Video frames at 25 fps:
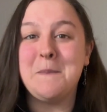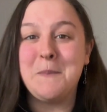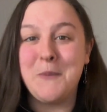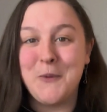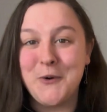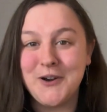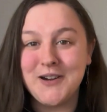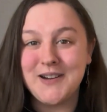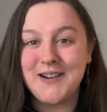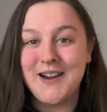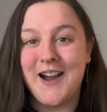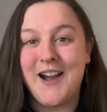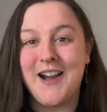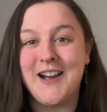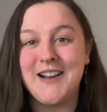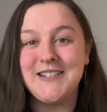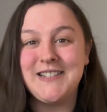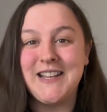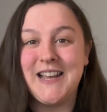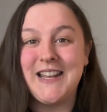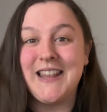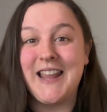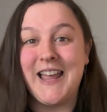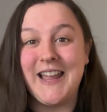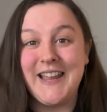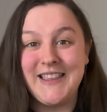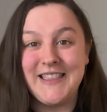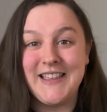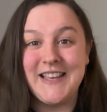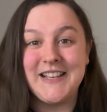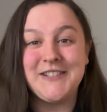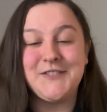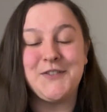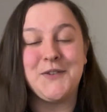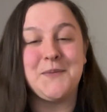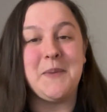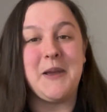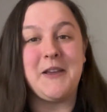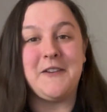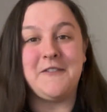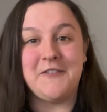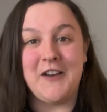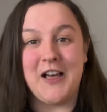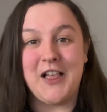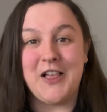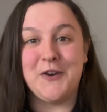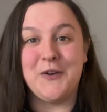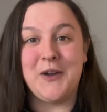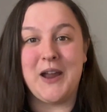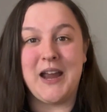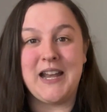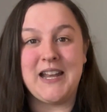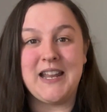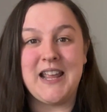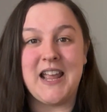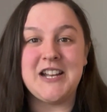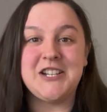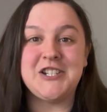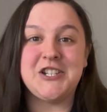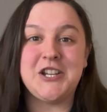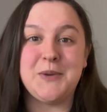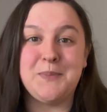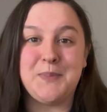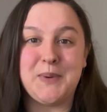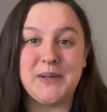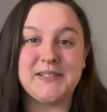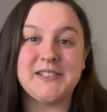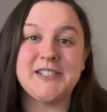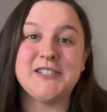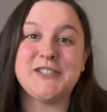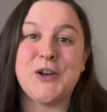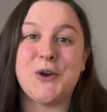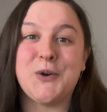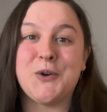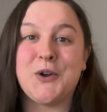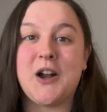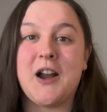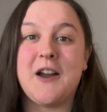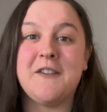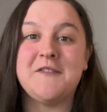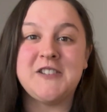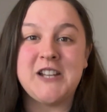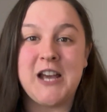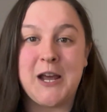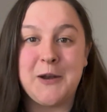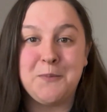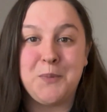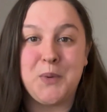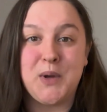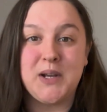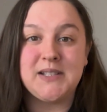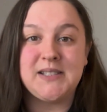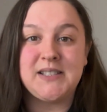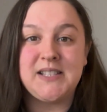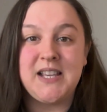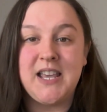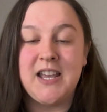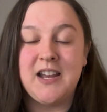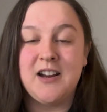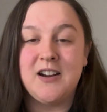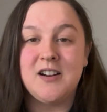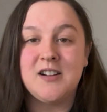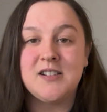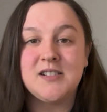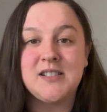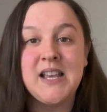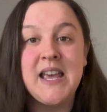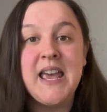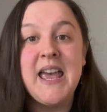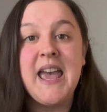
more content like this from a fellow ADHD business owner of 10 plus years